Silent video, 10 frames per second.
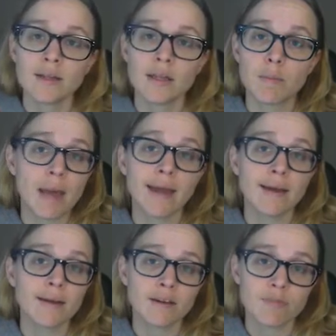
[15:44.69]
the
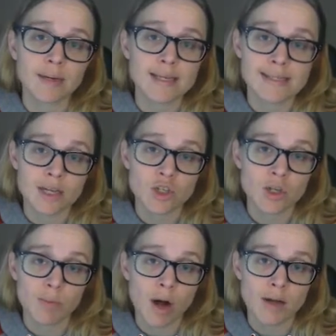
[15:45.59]
bane of my
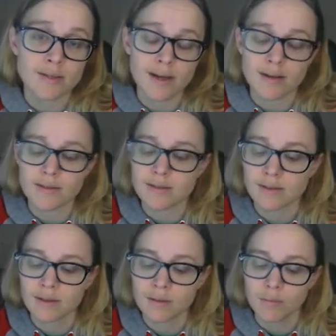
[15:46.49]
sketching process